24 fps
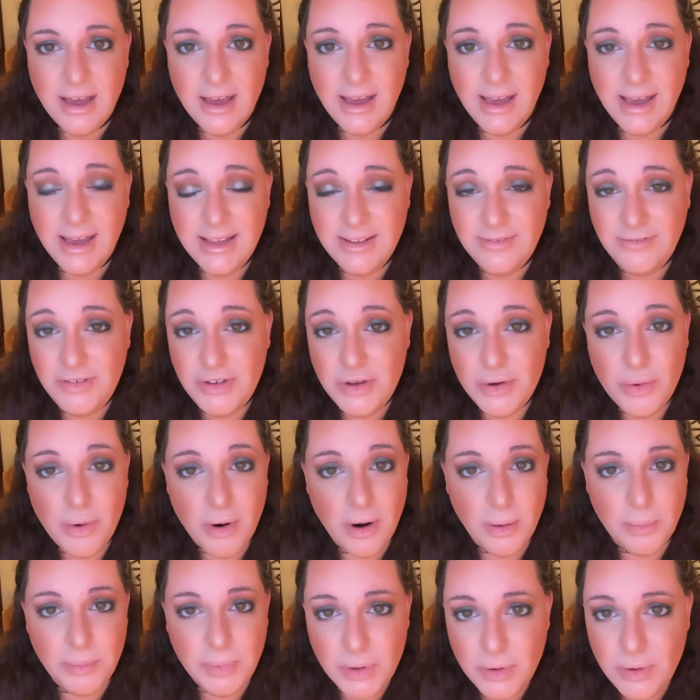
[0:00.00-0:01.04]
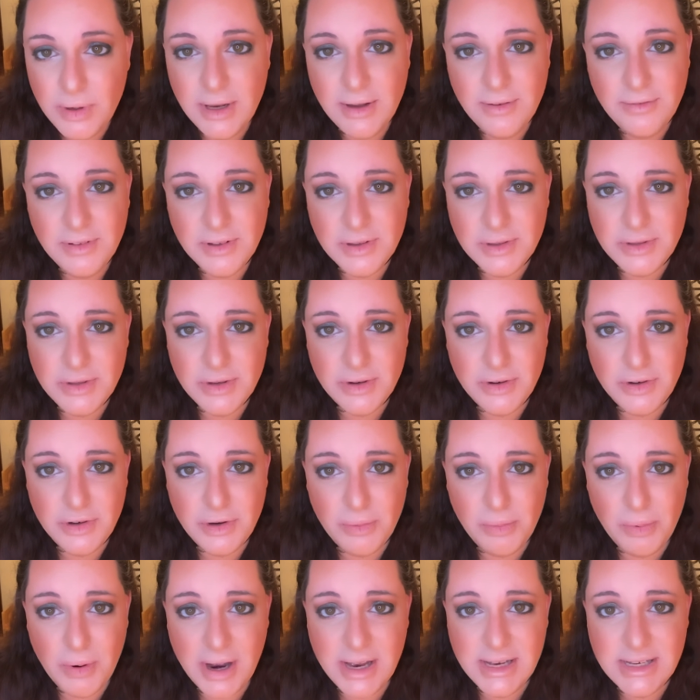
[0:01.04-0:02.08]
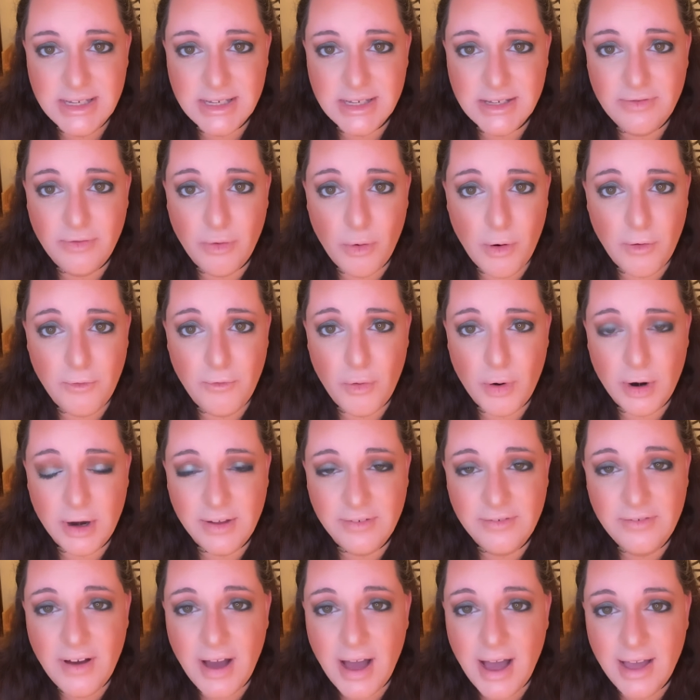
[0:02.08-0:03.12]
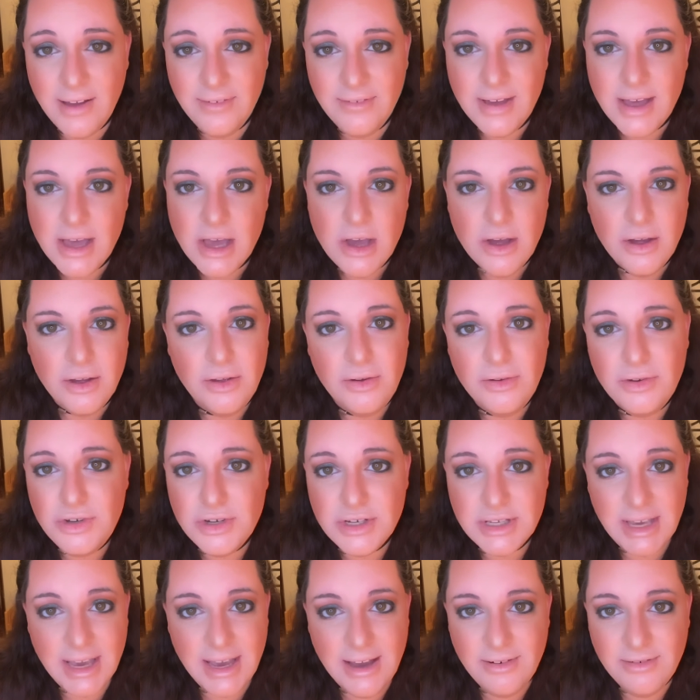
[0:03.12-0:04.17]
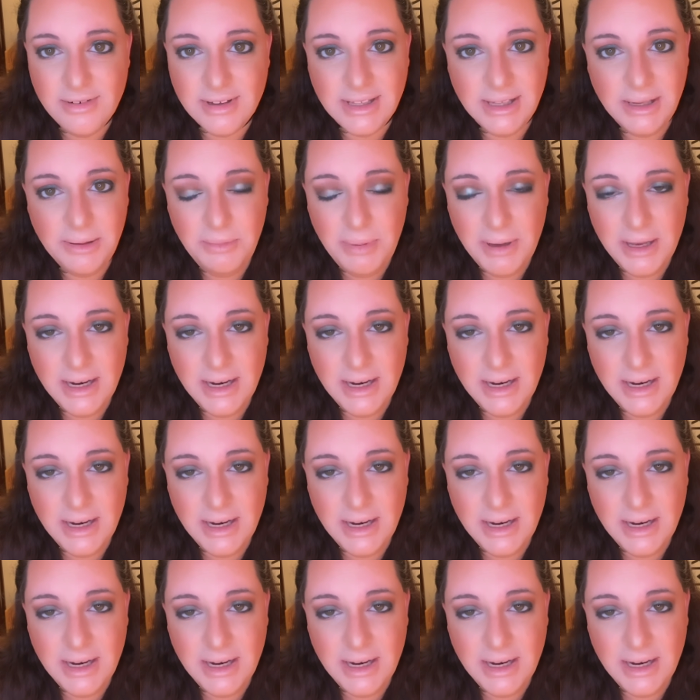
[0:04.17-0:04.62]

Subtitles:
If you are a beauty influencer, your price is $4.45. You just can't really beat